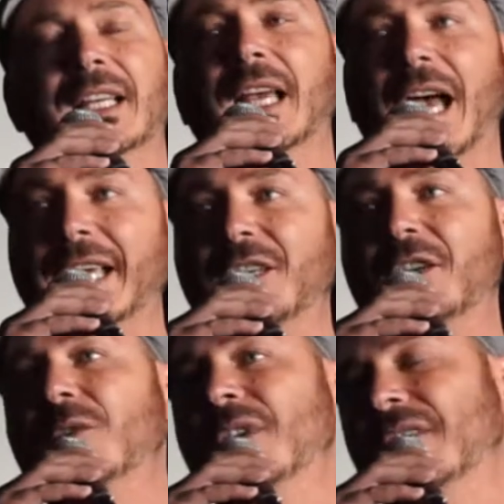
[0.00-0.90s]
I
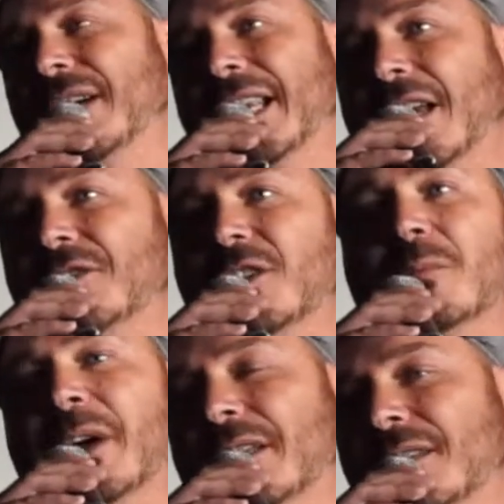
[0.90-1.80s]
knew that financial
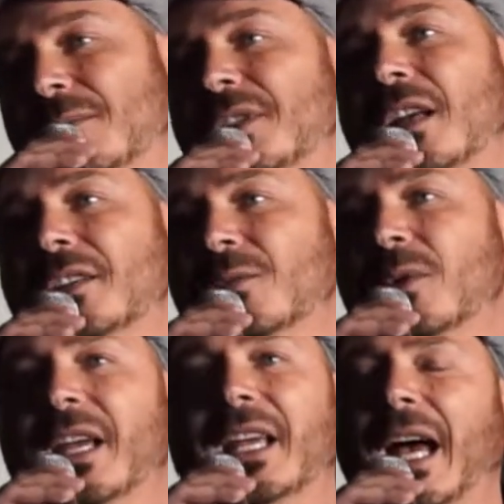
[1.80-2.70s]
abundance was on its
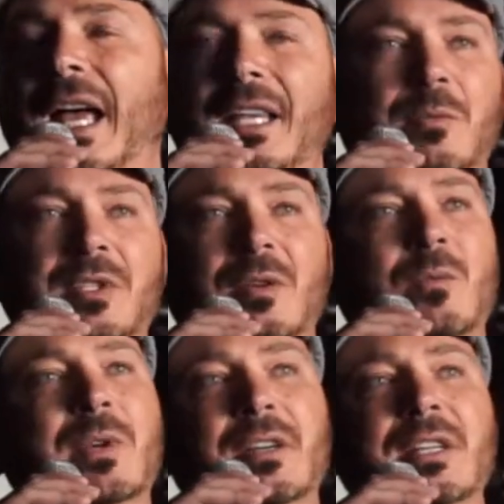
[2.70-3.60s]
way. It was the
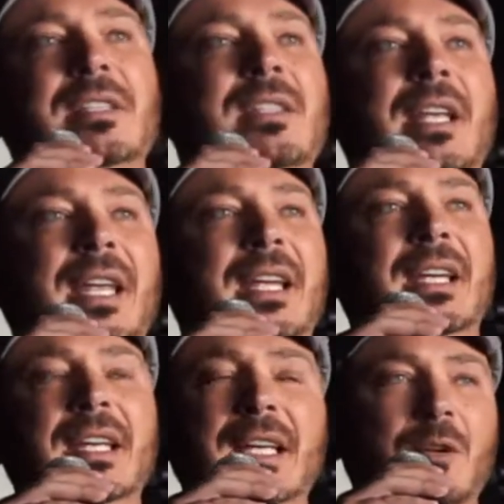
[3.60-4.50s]
weirdest thing.
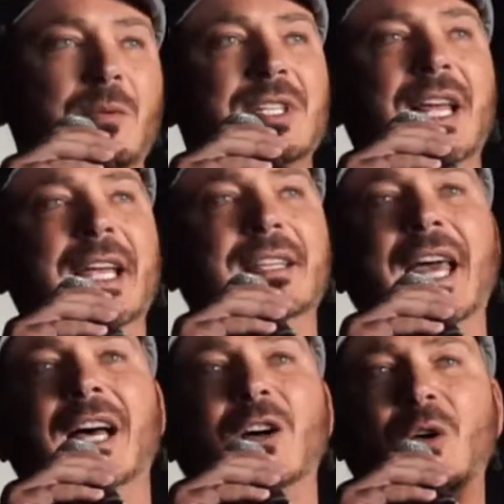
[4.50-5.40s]
It was like
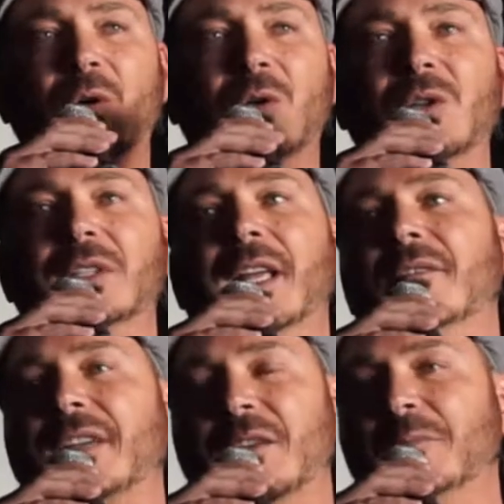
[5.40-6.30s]
that hold
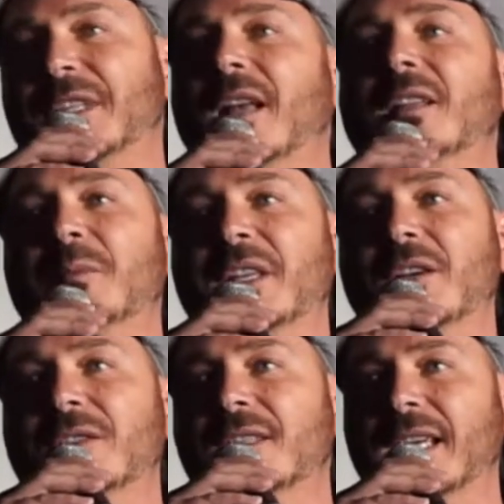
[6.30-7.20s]
of him telling me
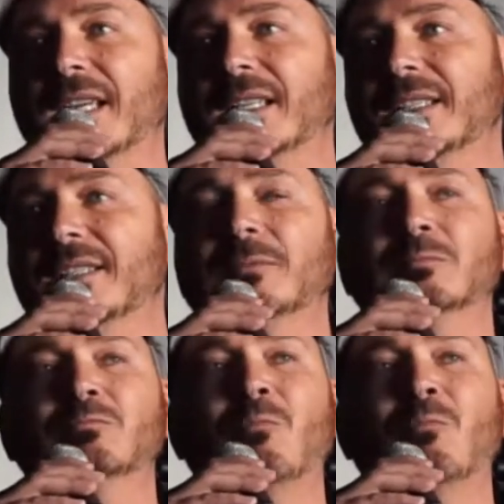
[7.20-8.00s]
those things.